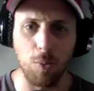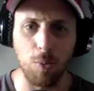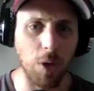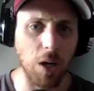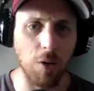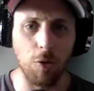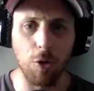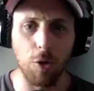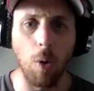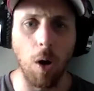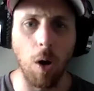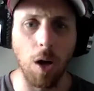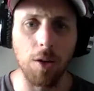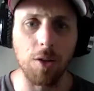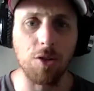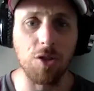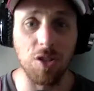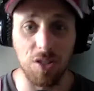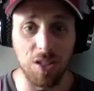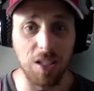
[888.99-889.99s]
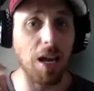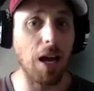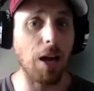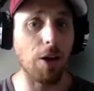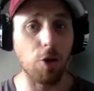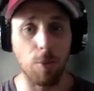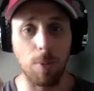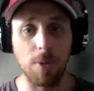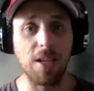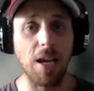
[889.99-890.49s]
whenever you want, to see how
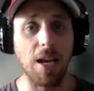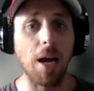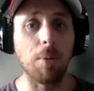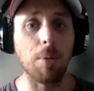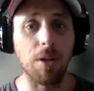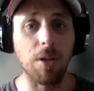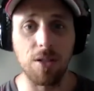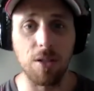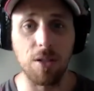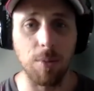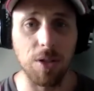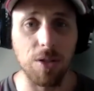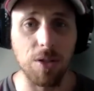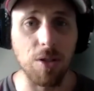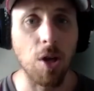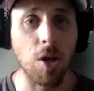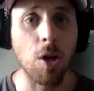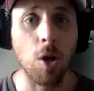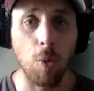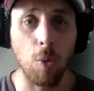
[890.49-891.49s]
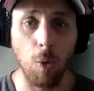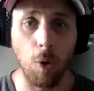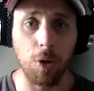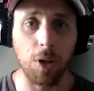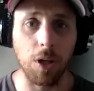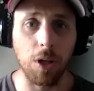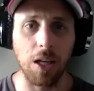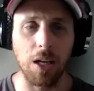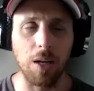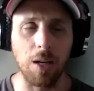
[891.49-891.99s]
your metabolism is working.